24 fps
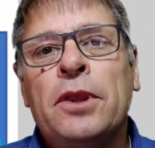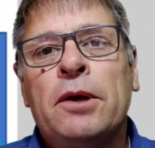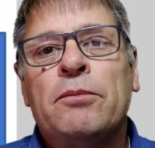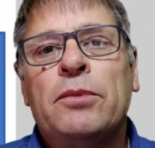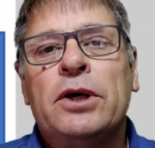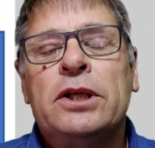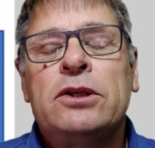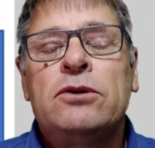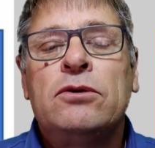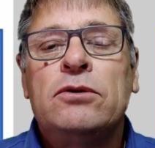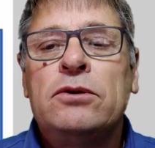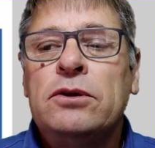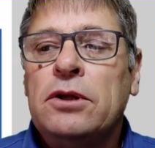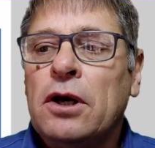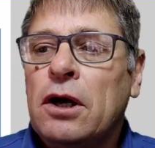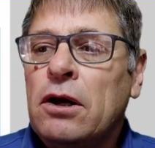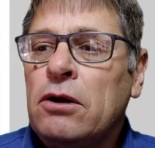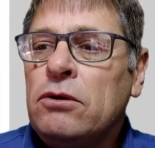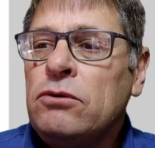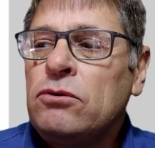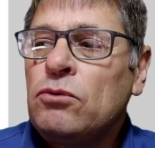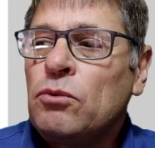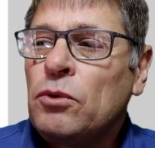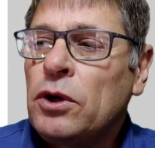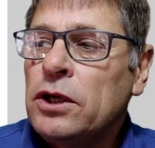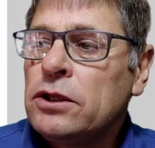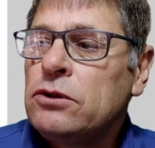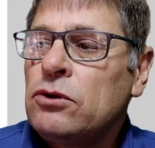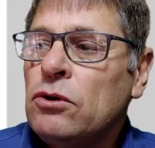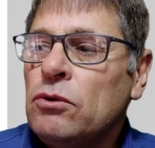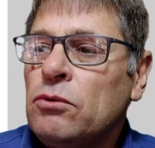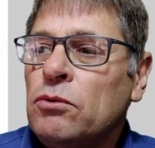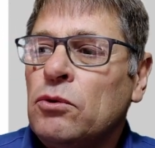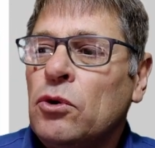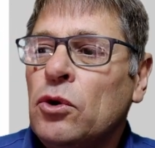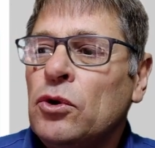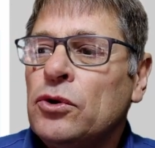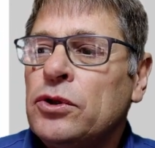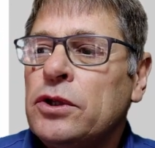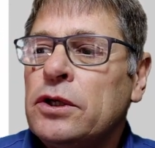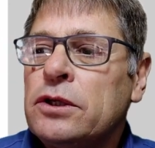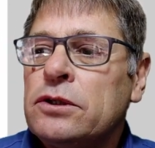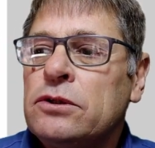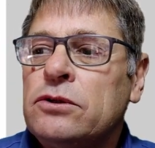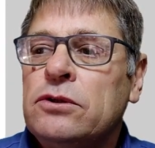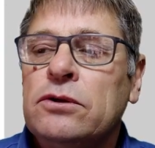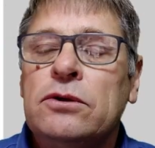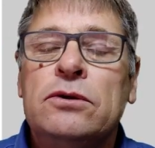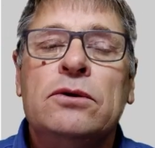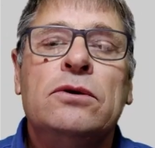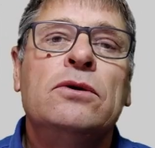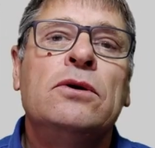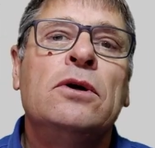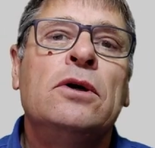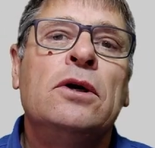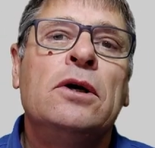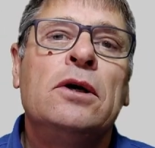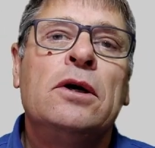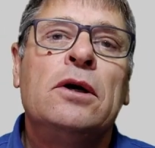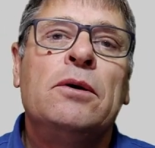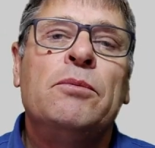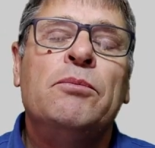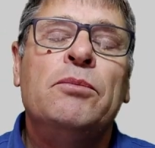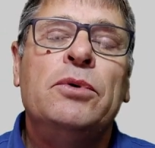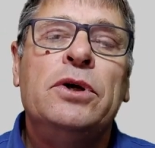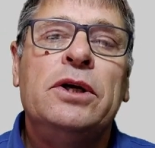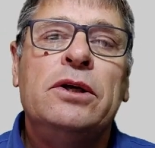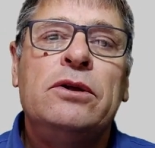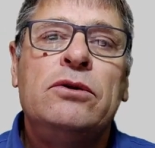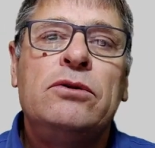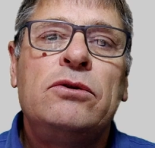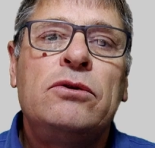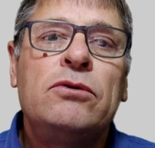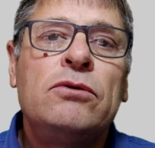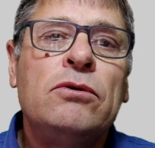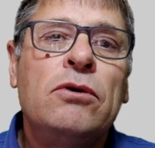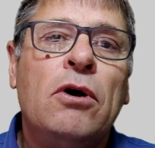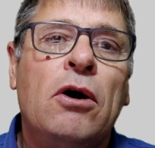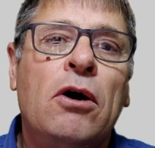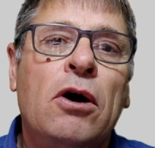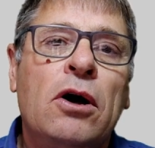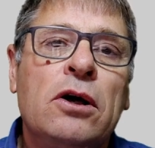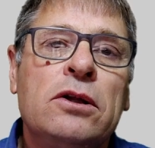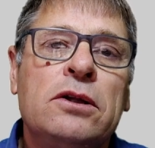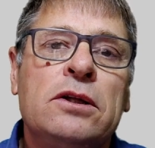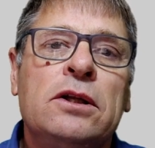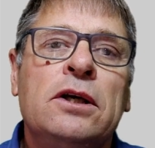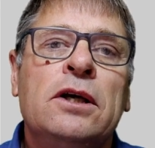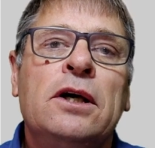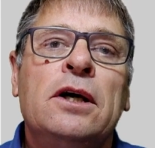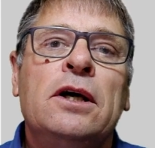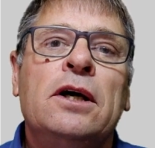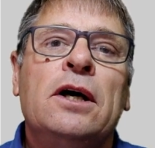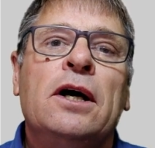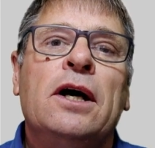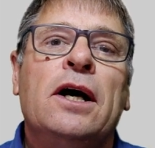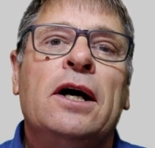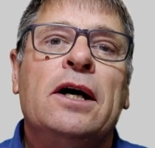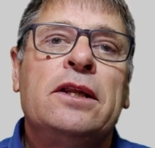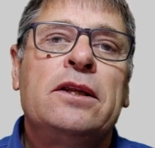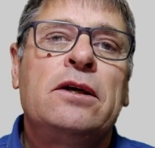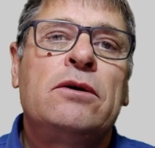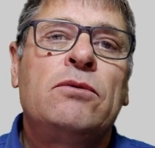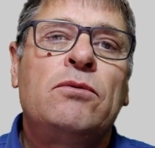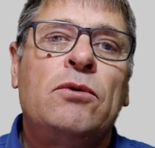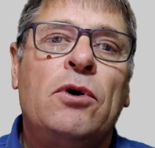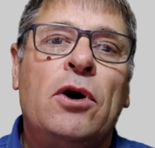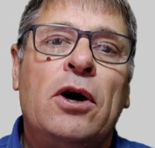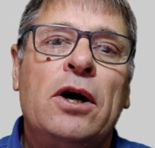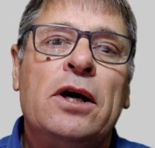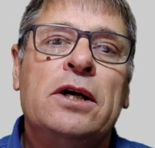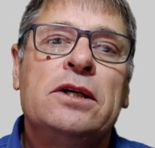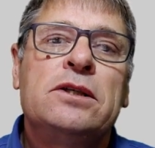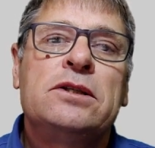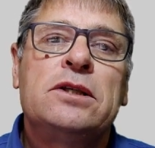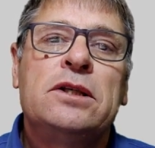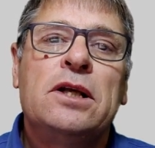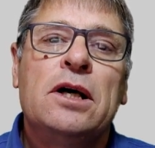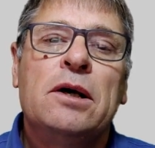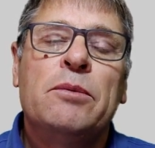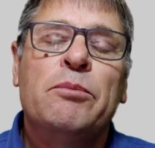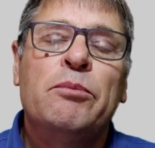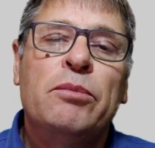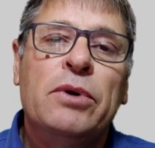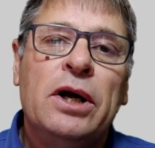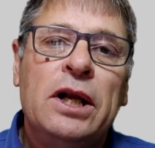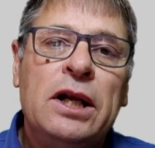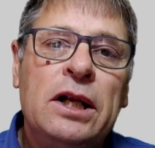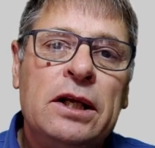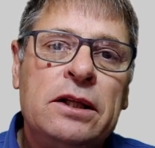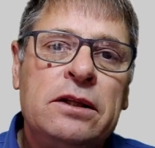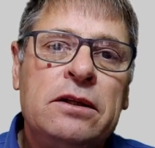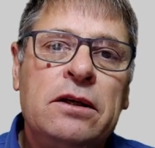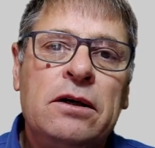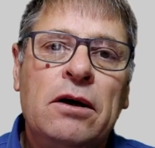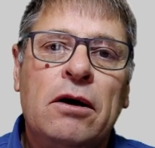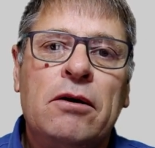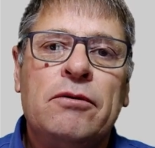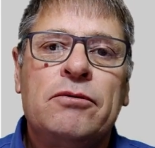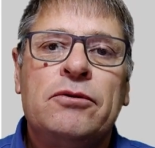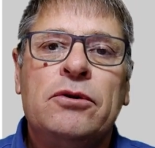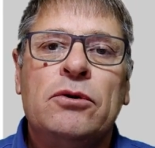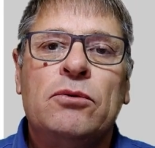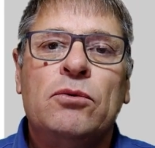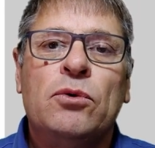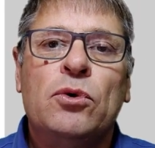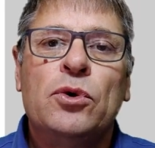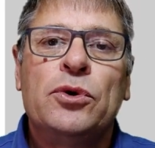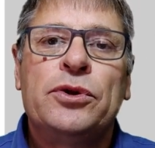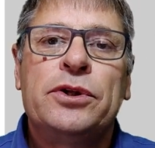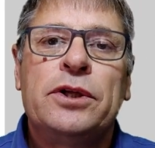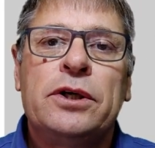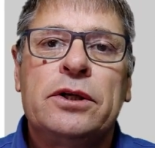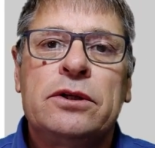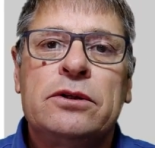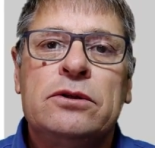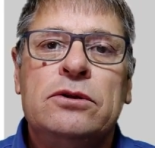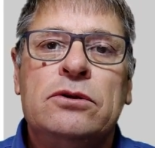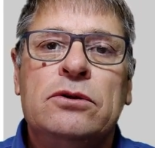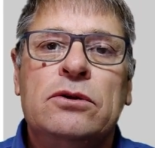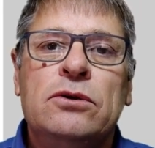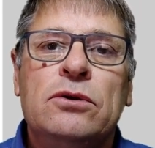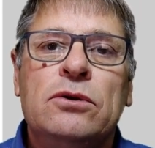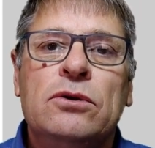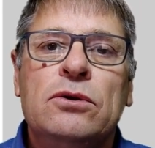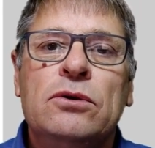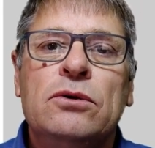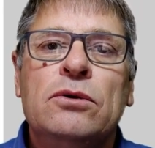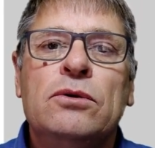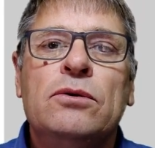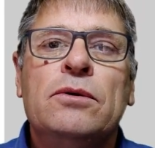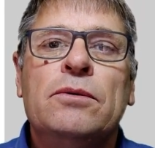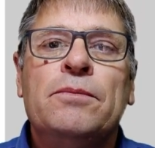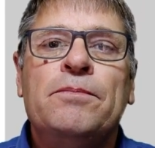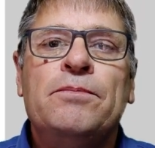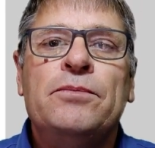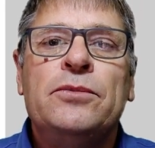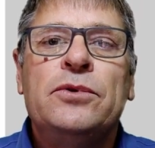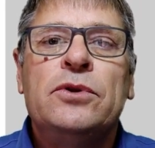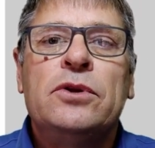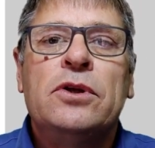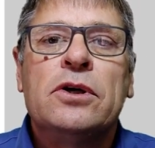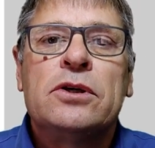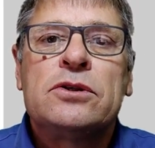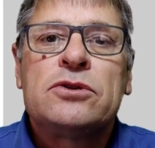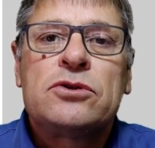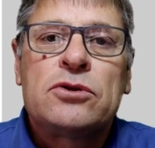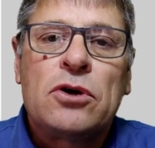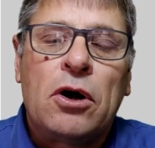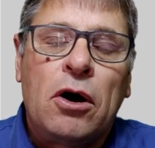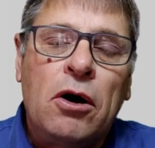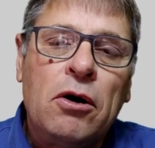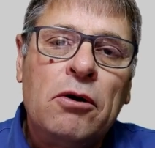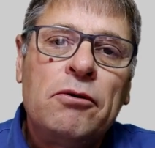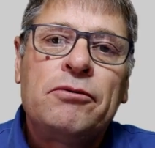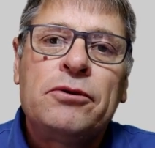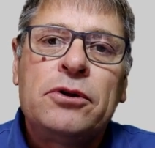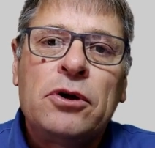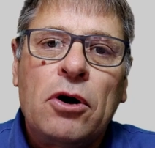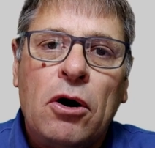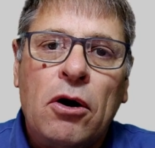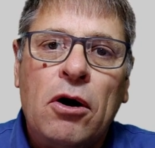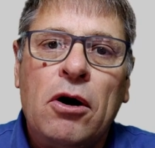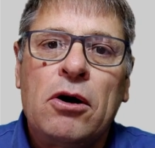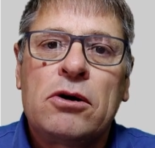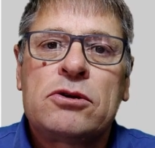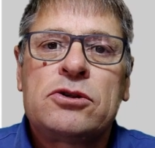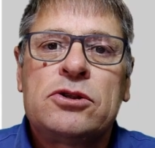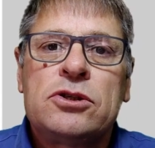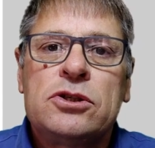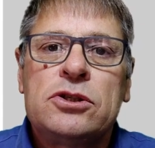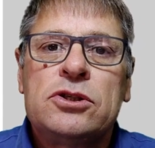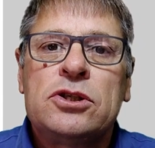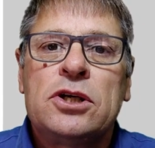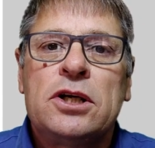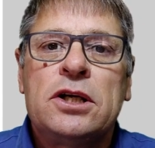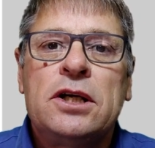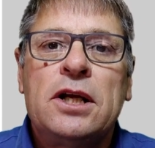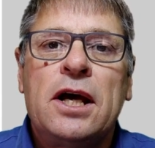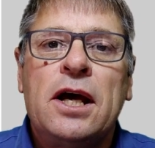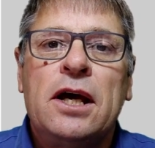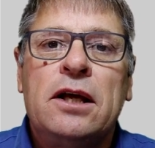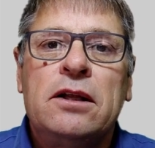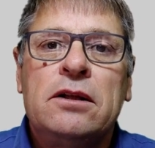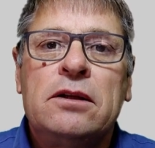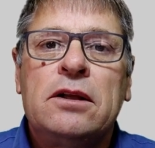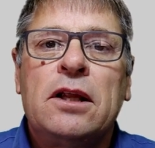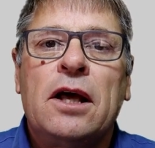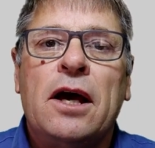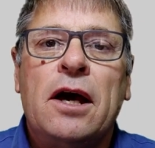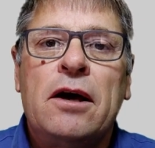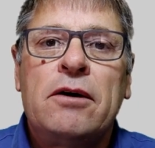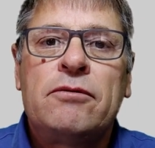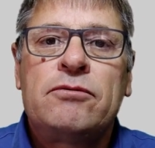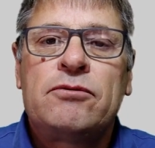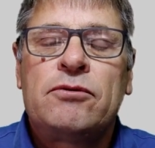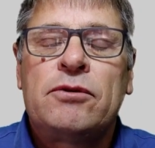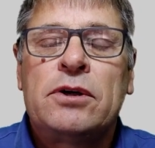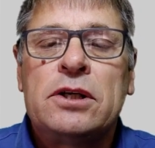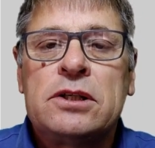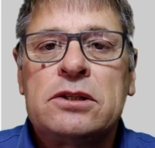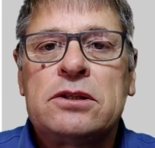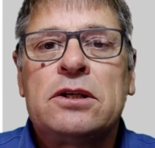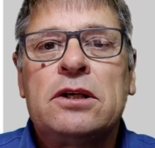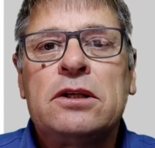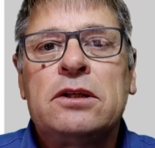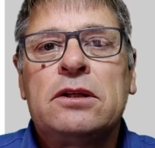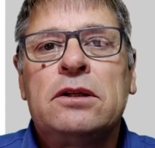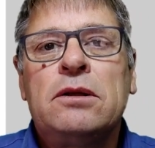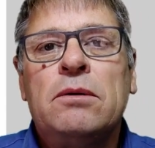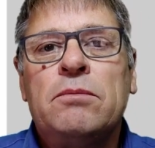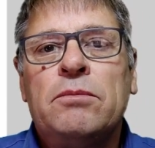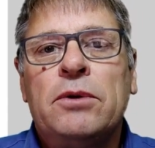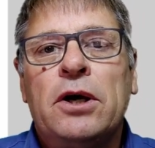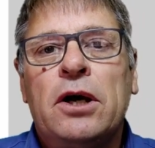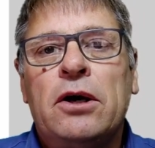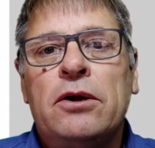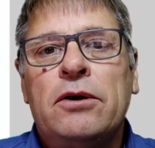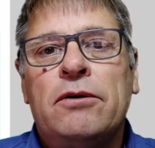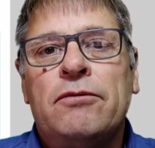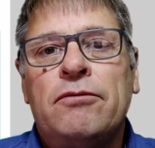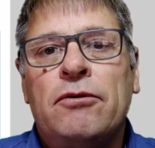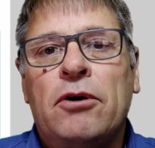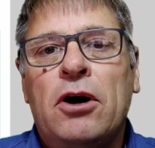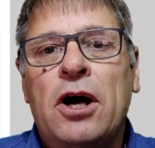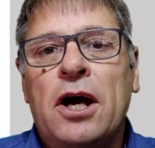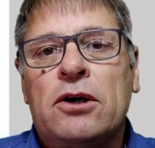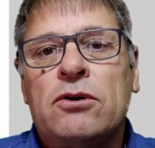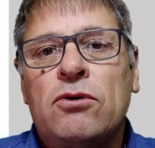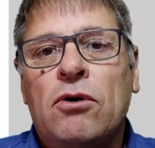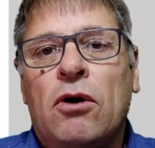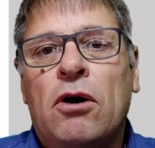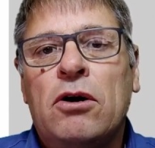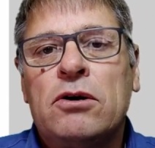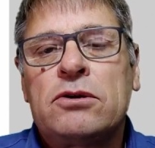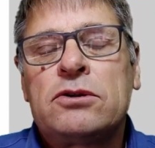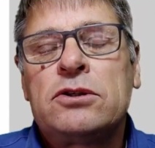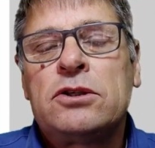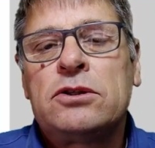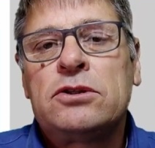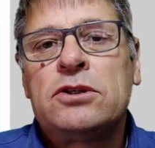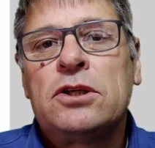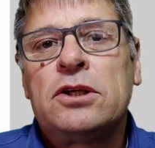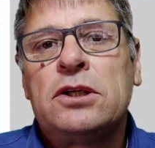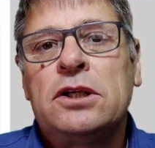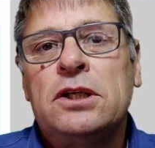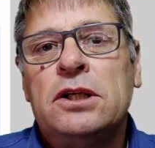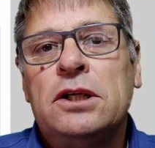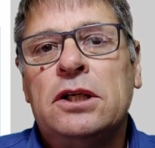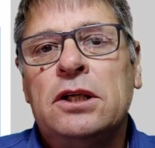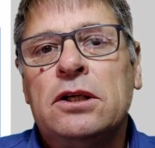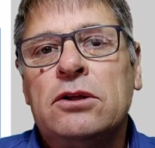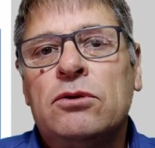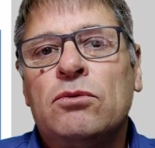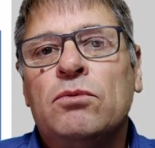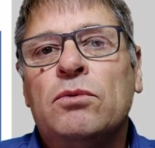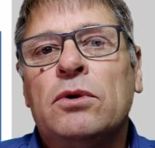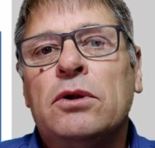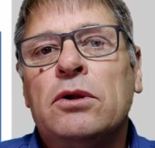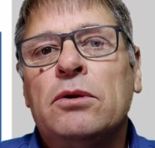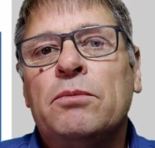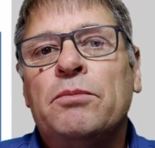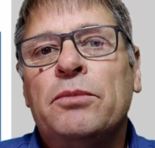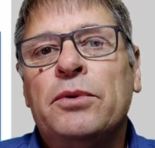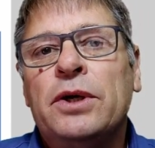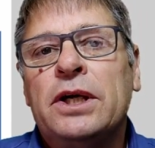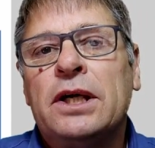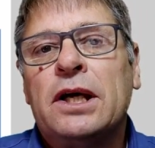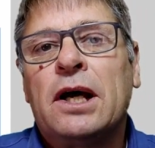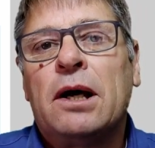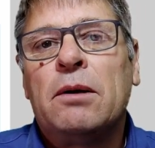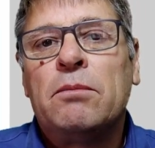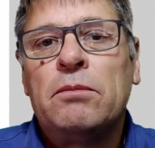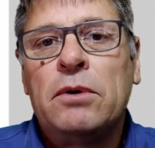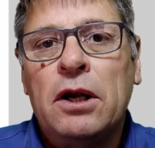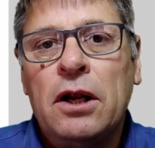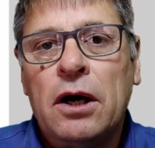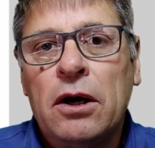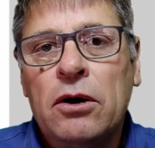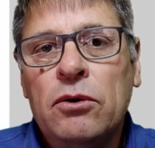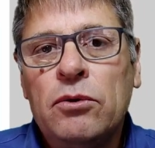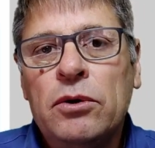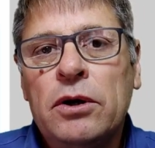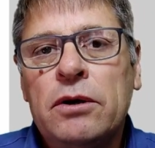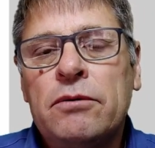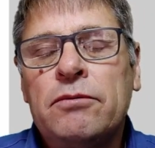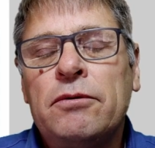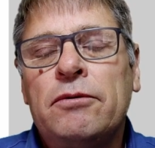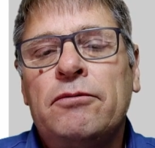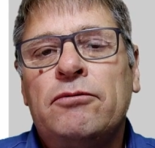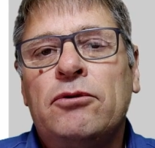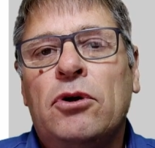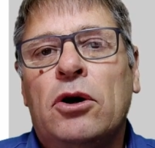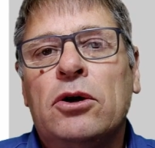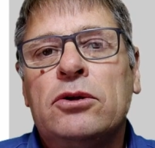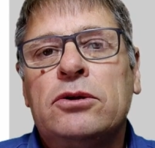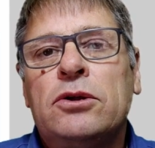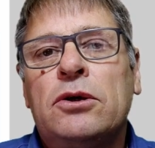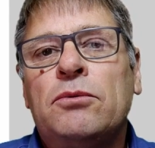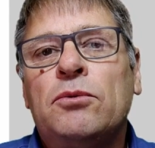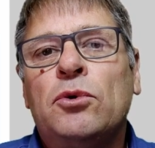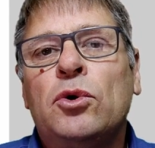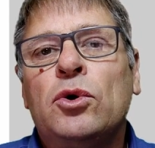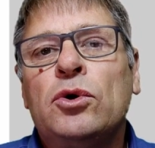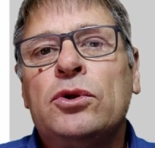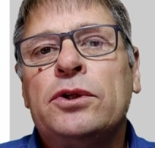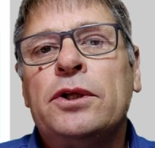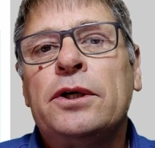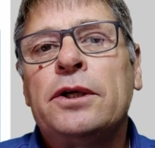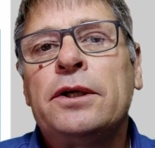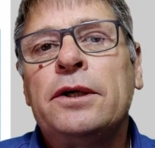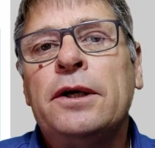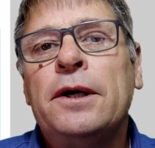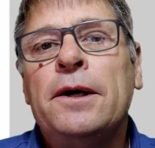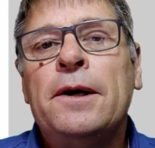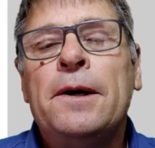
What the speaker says: but you don't want your water to be too hot. Otherwise, the ability of the water to dissolve the oxygen and have a certain amount of oxygen in it will become lower with water,